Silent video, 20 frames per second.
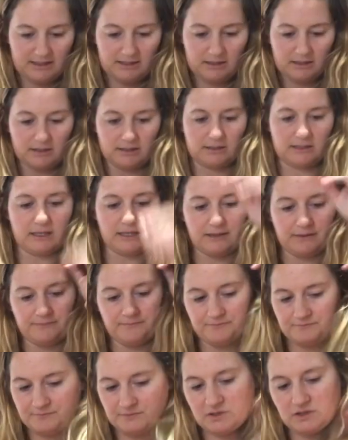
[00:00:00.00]
This looks good.
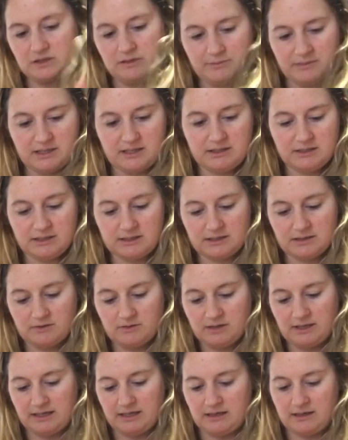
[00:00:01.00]
So I'm gonna just
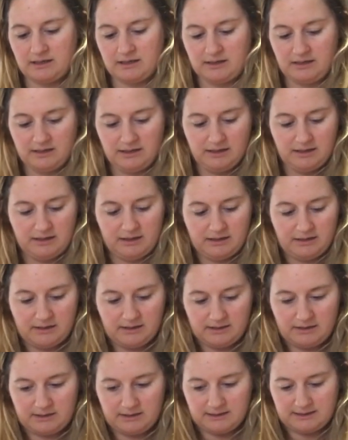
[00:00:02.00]
go ahead and
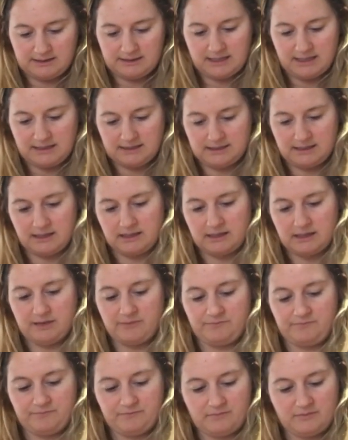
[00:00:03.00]
get these guys cut
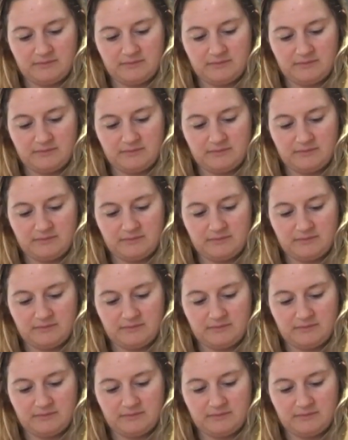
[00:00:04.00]
up.